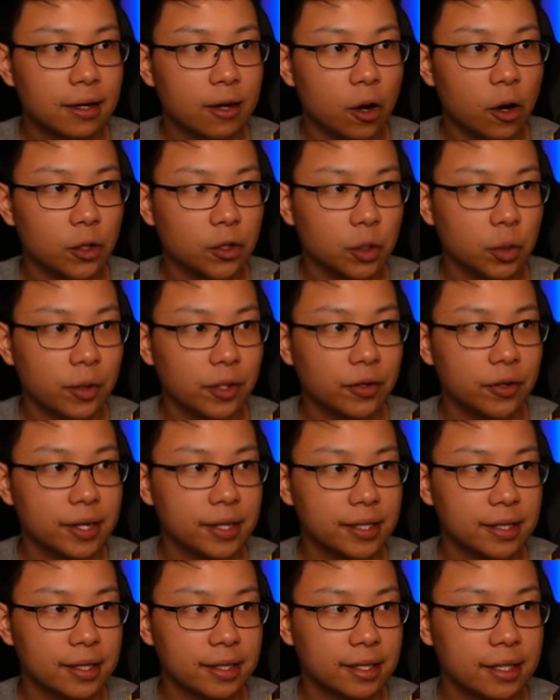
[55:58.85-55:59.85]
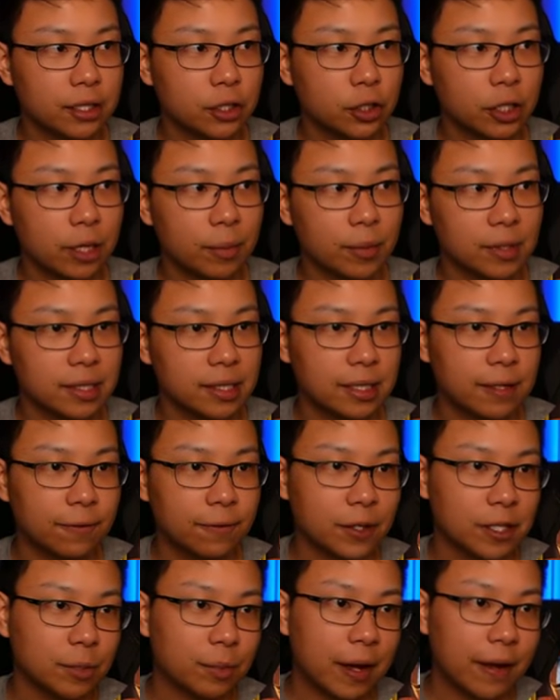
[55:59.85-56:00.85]
Also increases this champion's
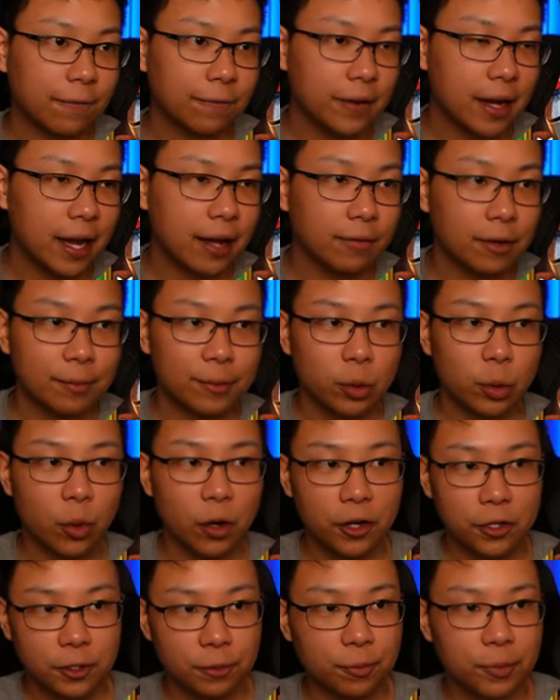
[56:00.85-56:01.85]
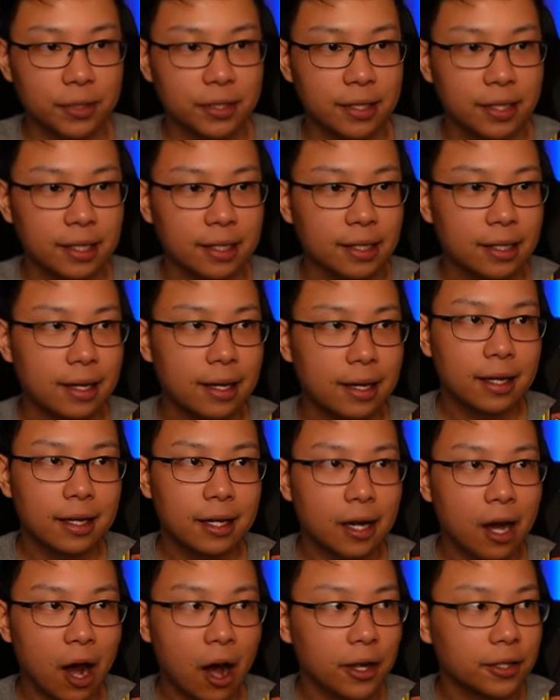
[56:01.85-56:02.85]
defense by five up to one hundred percent.
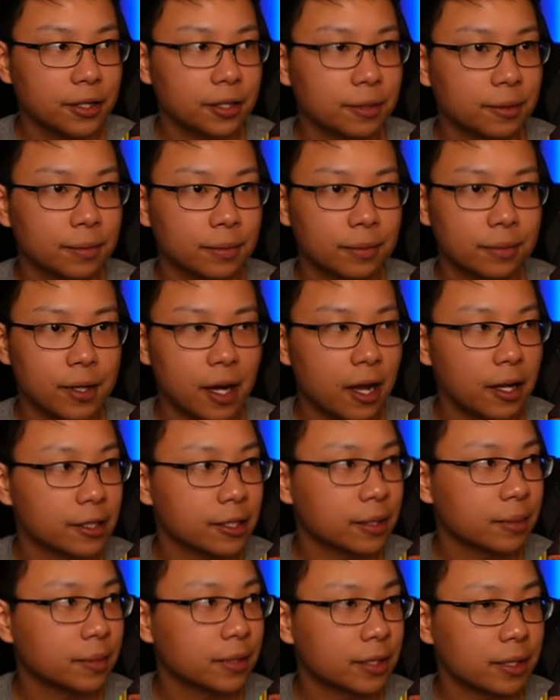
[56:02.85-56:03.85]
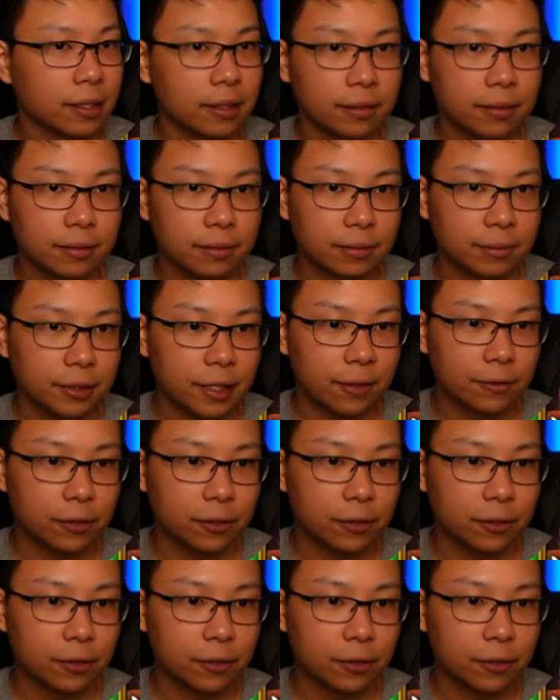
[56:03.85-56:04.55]
Awesome, awesome skill. Love